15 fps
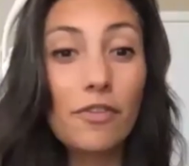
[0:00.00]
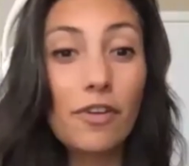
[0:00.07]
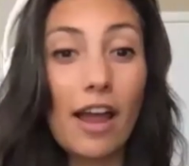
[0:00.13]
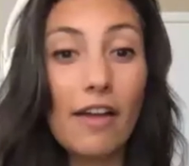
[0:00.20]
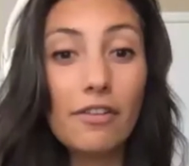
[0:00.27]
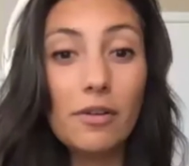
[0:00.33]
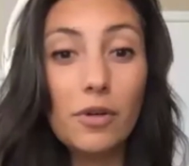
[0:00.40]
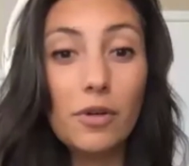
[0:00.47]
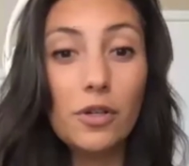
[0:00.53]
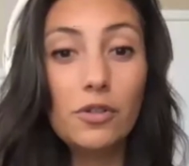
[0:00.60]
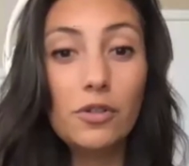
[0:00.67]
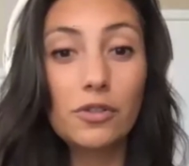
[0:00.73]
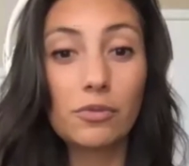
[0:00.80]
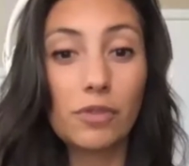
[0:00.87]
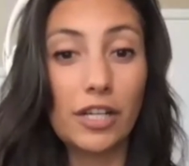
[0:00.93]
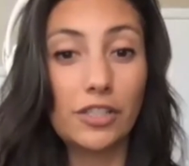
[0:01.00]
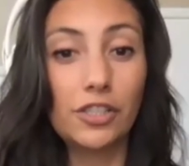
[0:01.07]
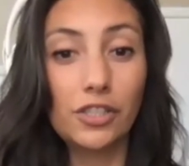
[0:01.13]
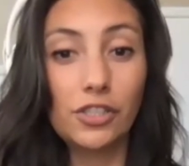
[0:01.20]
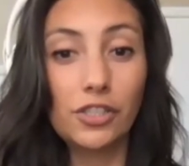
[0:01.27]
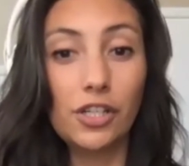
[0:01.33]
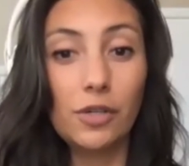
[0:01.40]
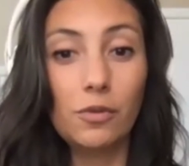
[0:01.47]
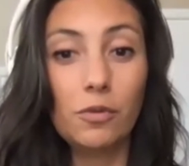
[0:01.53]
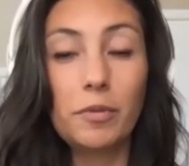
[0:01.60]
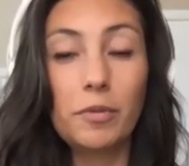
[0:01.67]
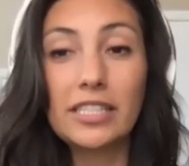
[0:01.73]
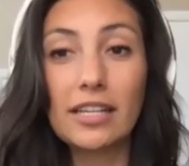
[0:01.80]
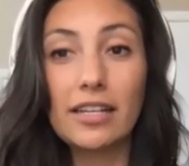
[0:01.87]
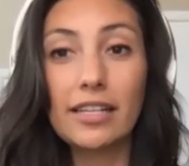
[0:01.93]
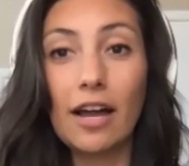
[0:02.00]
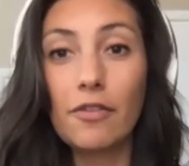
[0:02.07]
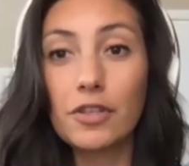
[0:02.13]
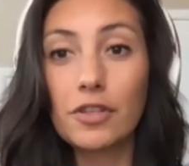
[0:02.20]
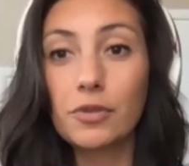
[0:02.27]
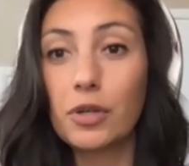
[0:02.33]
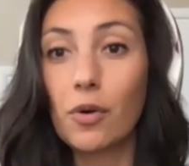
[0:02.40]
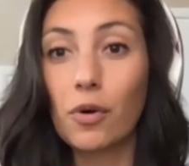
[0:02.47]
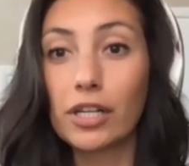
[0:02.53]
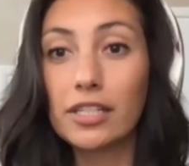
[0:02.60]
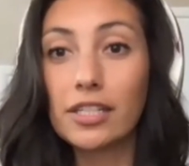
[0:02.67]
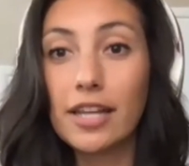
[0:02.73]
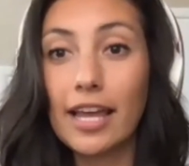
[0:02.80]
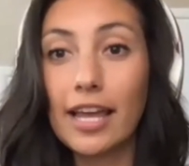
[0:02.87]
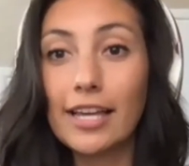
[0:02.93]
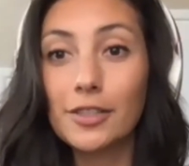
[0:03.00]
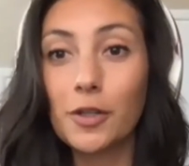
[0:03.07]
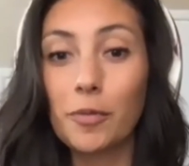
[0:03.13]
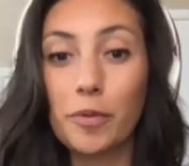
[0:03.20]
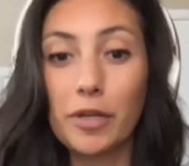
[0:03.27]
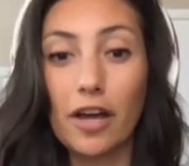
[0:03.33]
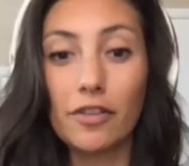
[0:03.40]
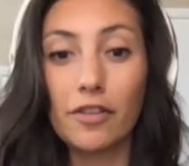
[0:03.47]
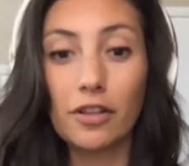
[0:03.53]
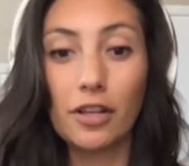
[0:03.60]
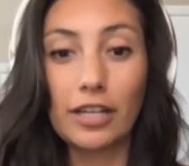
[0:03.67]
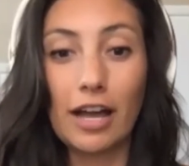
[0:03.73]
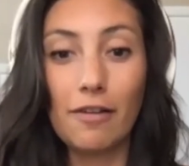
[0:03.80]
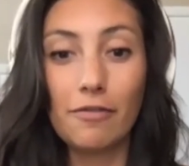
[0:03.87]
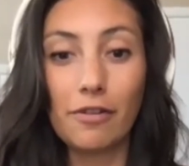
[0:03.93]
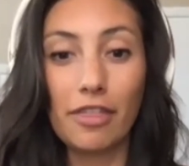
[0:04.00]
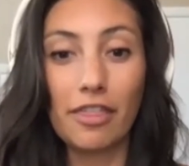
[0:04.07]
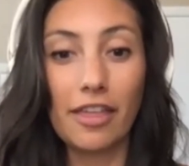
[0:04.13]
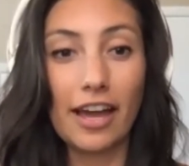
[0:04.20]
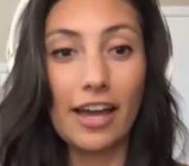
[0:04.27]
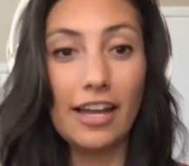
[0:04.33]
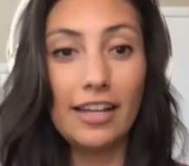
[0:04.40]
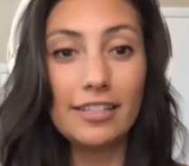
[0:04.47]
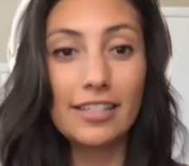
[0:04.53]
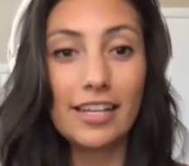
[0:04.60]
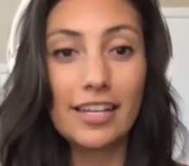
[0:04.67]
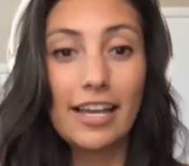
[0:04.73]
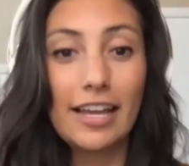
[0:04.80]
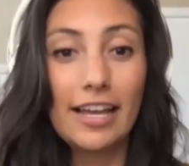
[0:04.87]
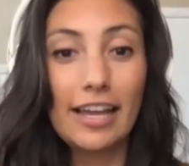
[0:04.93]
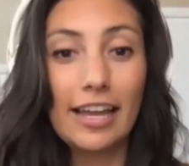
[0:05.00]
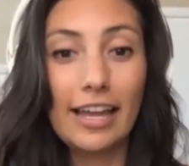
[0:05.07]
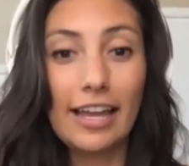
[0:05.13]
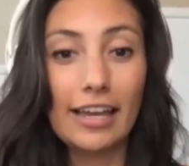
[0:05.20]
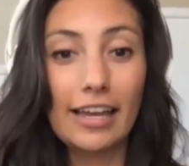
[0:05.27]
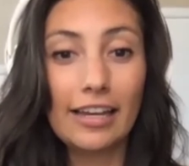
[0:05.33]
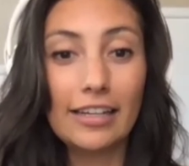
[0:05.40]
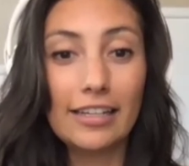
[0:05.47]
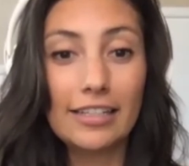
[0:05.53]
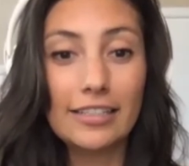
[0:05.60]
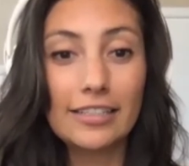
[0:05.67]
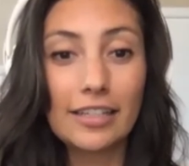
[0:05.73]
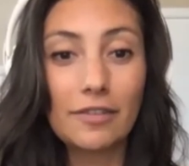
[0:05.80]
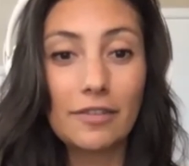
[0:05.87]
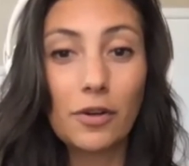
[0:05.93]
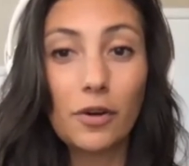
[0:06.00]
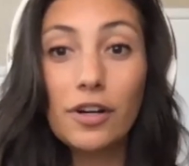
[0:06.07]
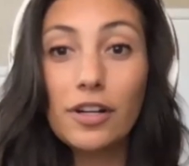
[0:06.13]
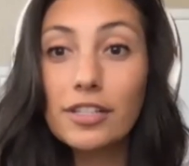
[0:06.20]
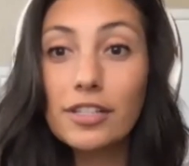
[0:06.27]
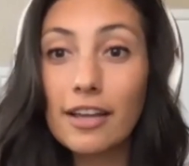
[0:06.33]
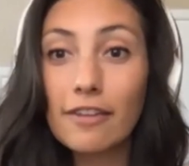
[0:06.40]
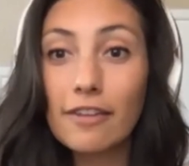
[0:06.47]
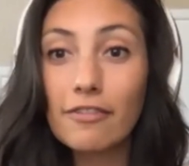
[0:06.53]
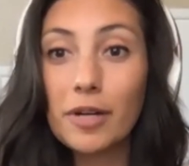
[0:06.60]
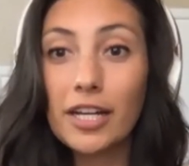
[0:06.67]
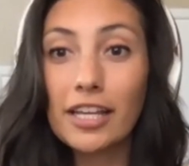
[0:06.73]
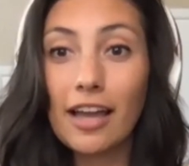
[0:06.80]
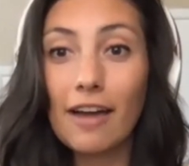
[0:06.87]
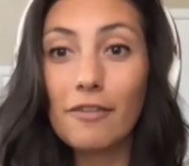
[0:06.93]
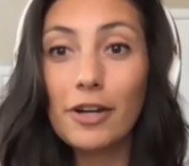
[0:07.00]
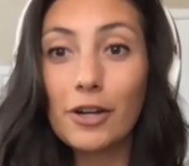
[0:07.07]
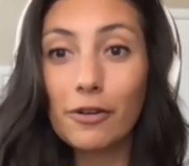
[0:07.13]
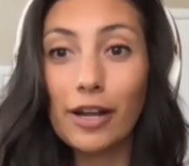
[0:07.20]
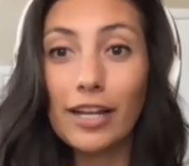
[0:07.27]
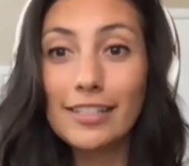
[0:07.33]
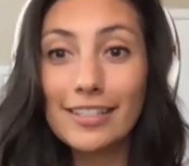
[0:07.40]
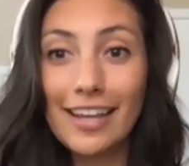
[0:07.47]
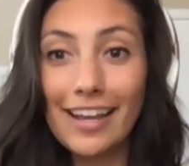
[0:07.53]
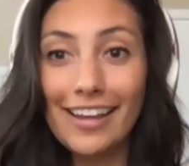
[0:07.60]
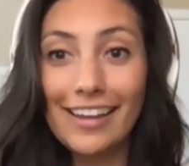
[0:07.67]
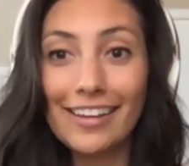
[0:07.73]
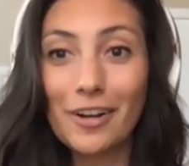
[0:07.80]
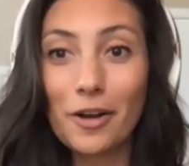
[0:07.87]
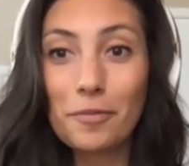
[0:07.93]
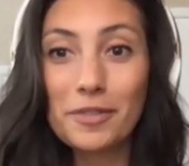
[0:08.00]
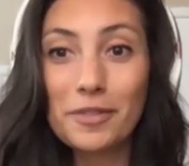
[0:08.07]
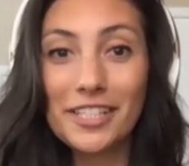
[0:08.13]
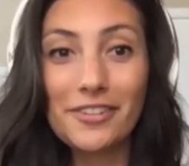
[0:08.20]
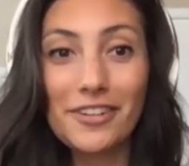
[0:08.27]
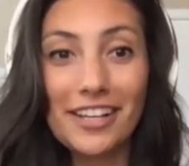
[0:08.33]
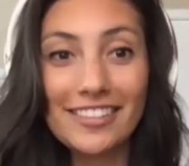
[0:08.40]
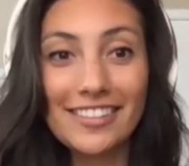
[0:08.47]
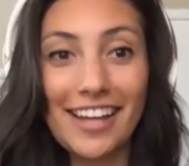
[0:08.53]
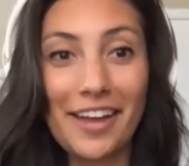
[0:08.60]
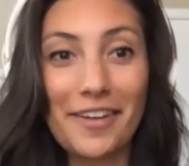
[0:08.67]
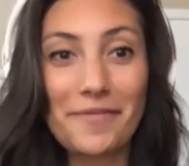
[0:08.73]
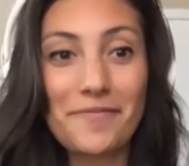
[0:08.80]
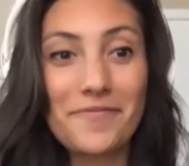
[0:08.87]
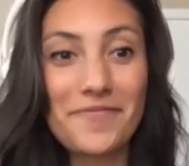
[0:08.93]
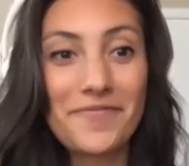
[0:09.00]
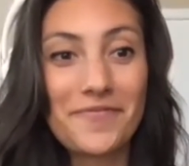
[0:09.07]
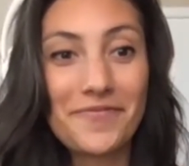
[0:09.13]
for everyone who's registered, we'll be sending out this recording today, so be on the lookout for that. And of course, everybody have a great day and hope to see you next time.